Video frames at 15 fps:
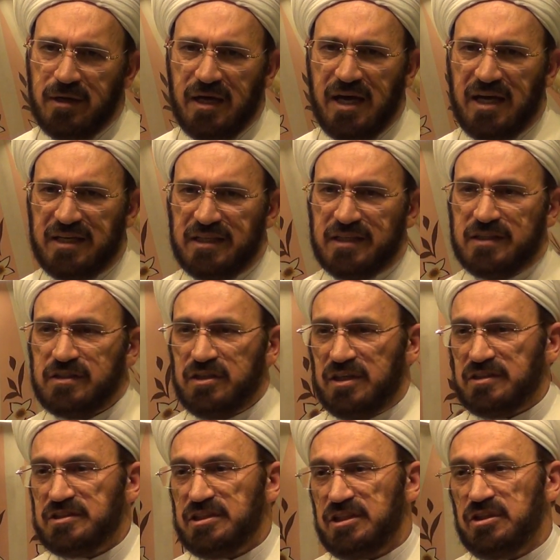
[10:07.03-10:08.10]
And it
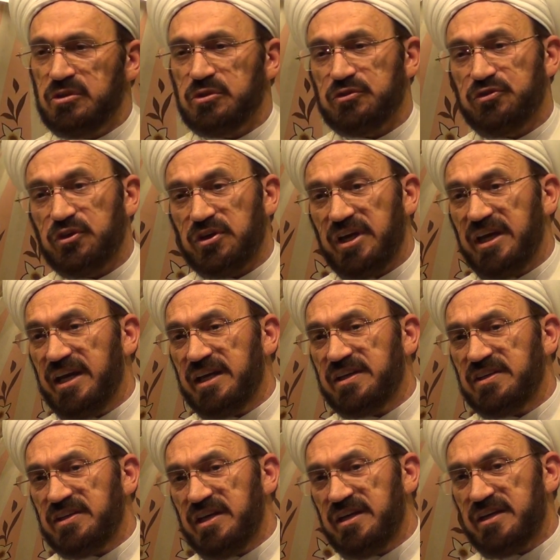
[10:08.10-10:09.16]
continued for
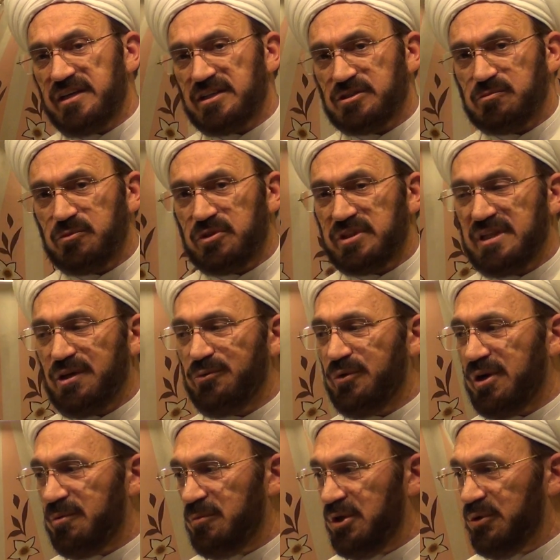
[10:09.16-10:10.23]
eight years. More than
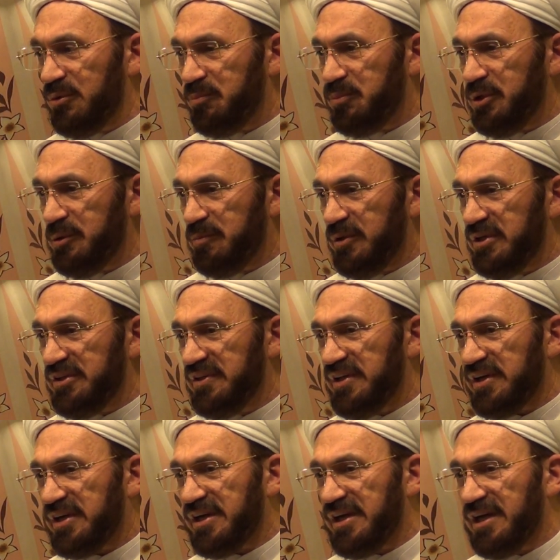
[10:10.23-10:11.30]
one million people
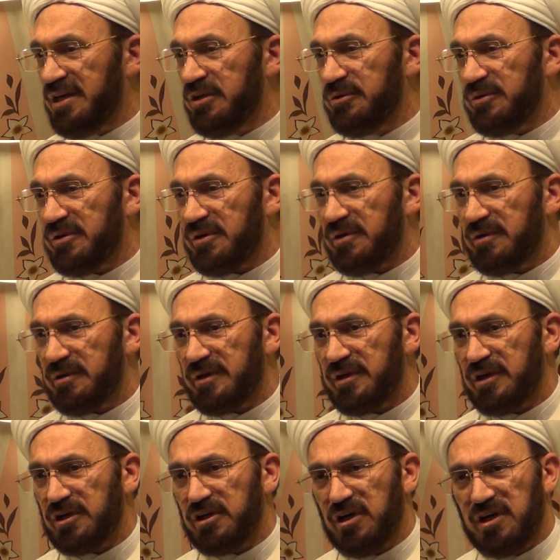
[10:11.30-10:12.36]
either killed or
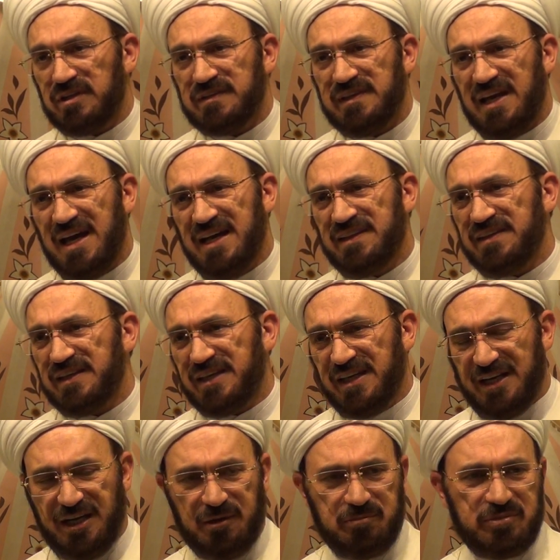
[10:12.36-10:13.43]
got
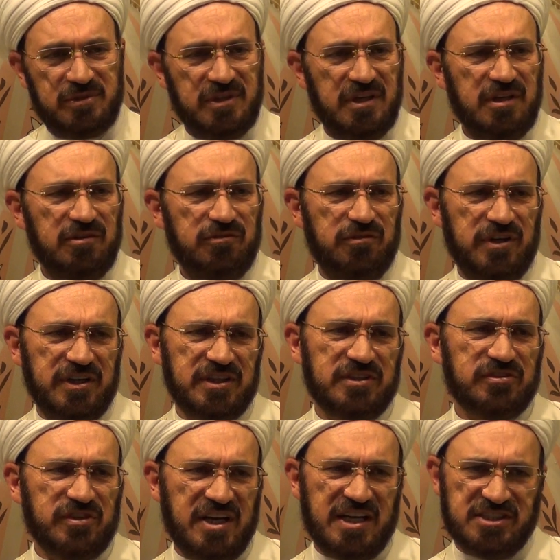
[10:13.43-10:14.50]
handicapped. Very
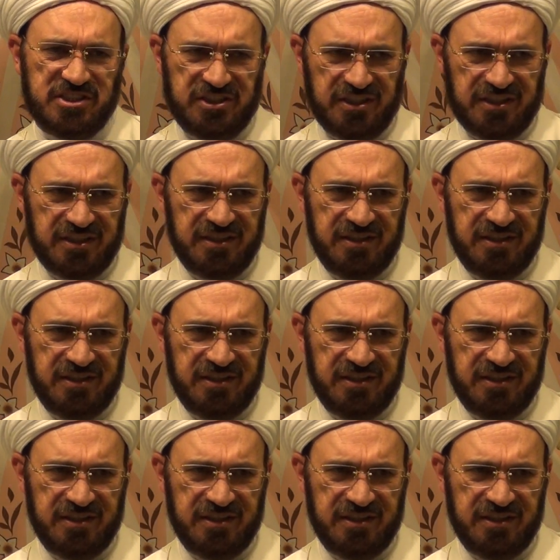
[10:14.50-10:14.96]
tragic.